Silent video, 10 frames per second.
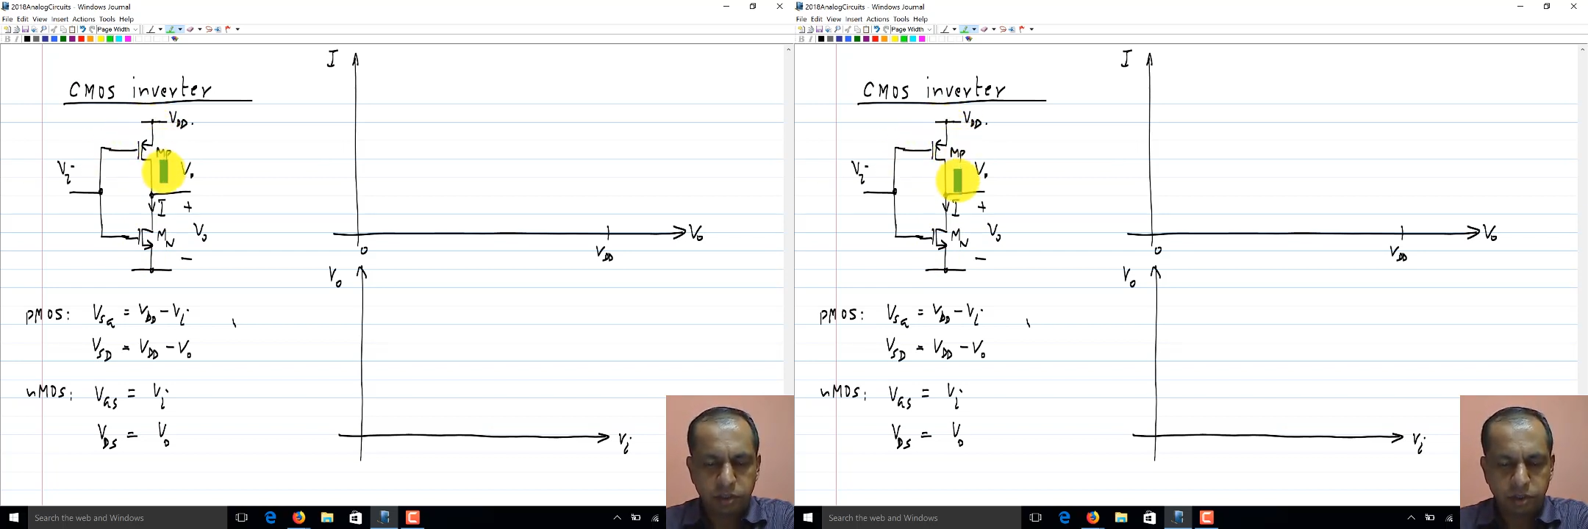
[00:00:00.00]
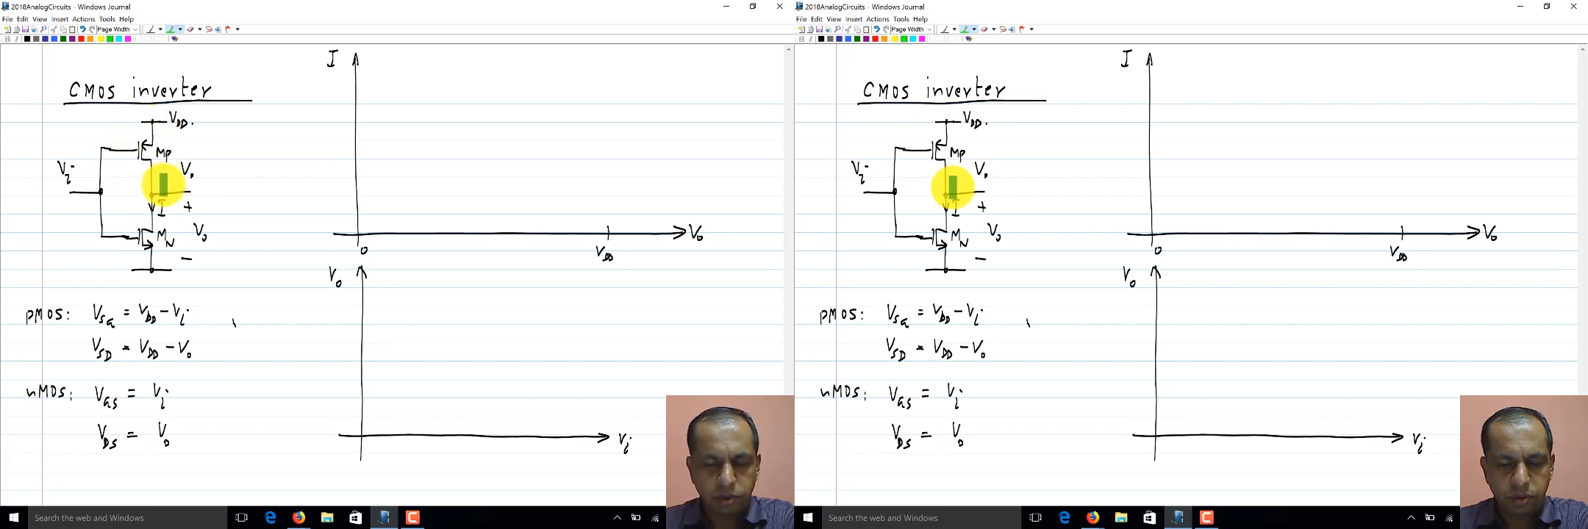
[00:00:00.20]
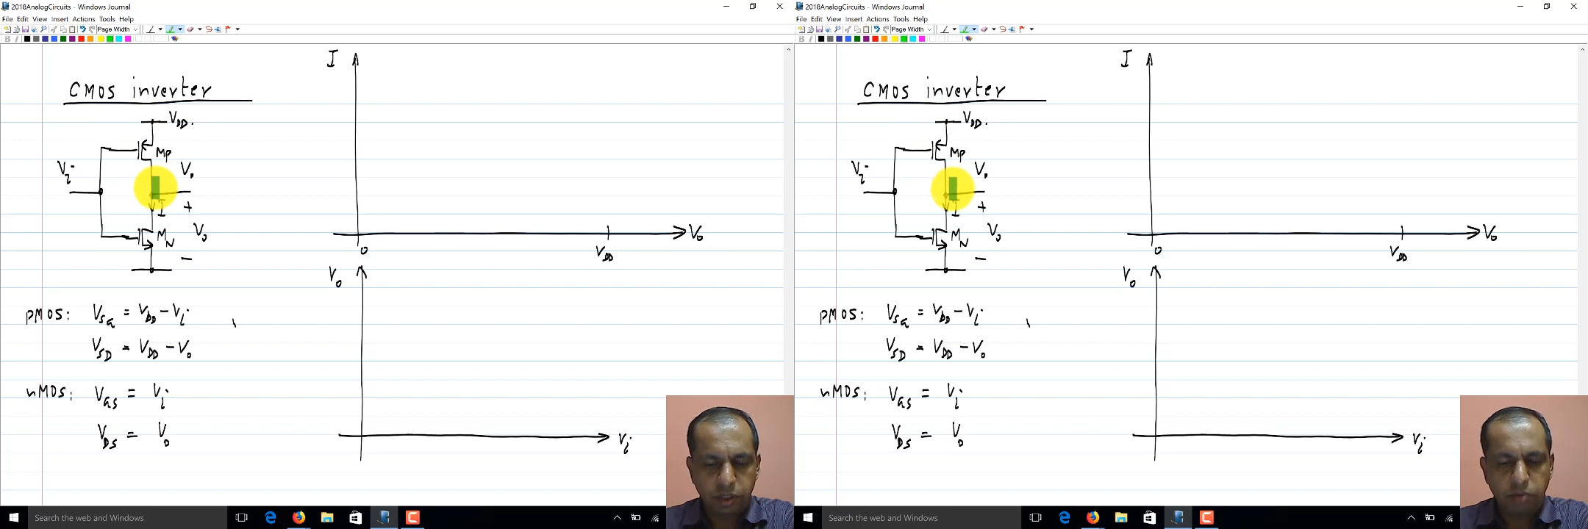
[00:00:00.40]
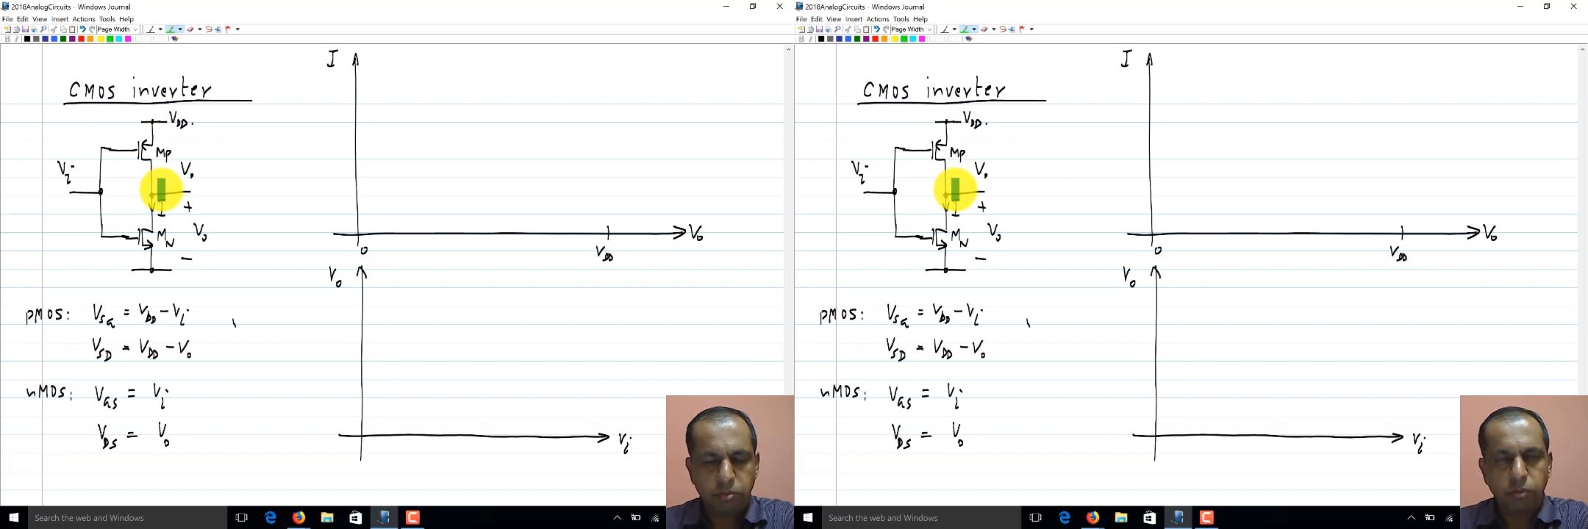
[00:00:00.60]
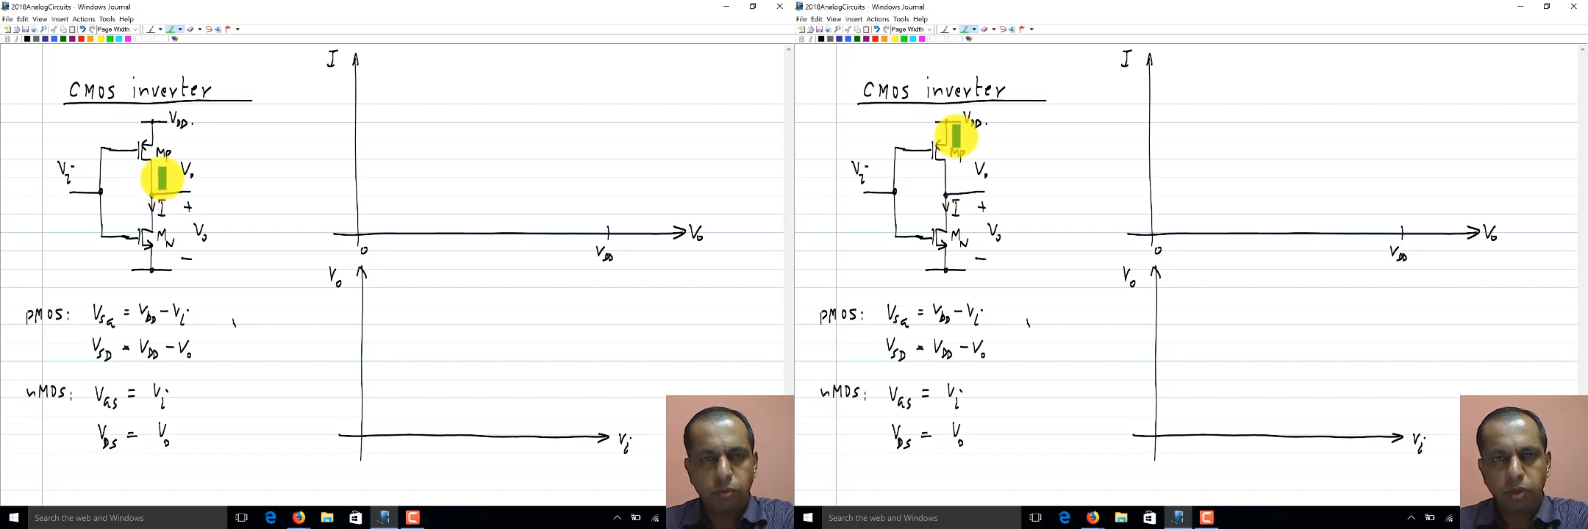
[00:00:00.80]
So, the
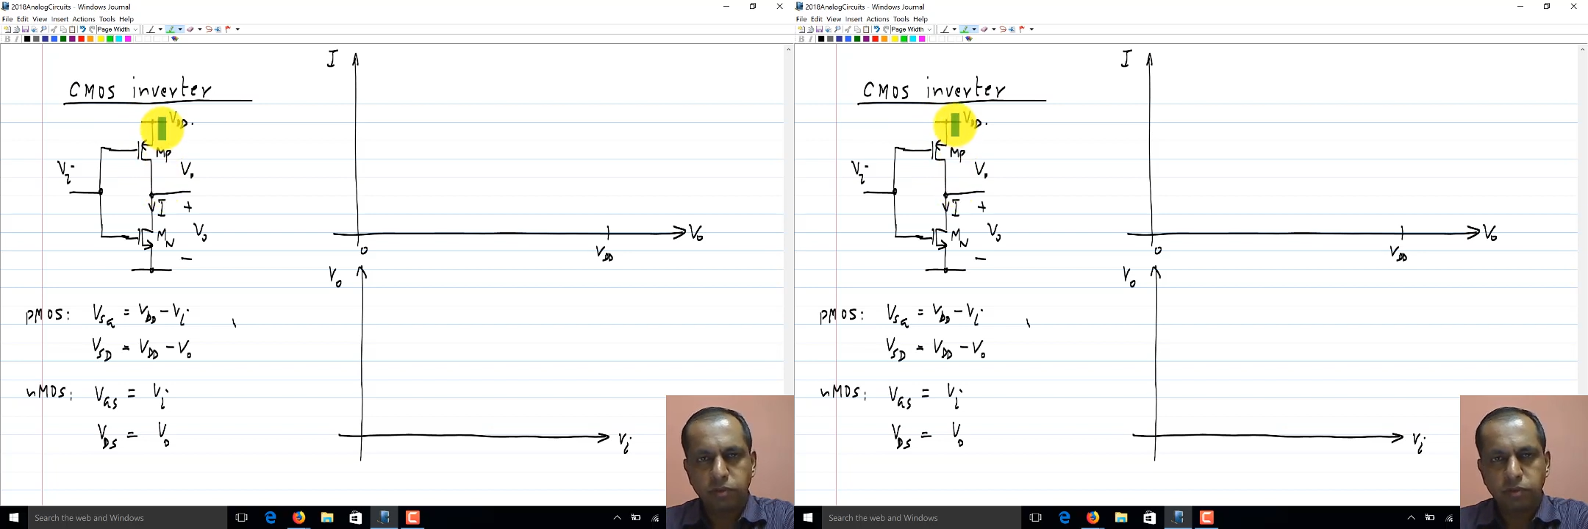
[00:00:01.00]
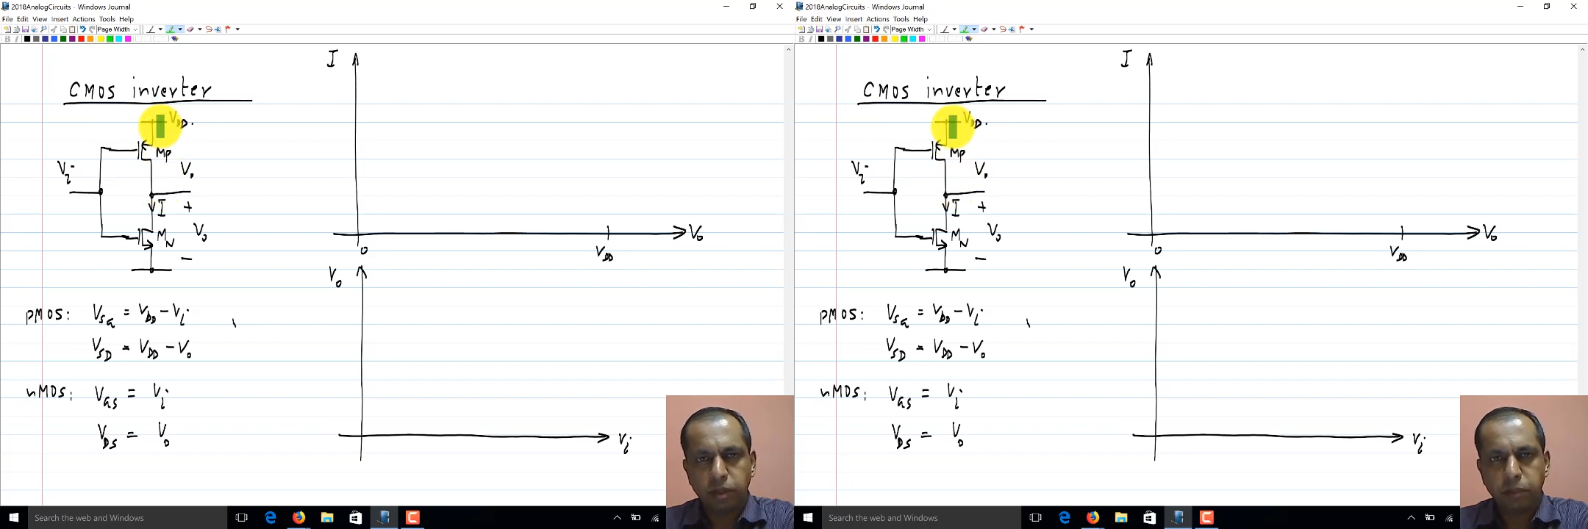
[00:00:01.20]
output voltage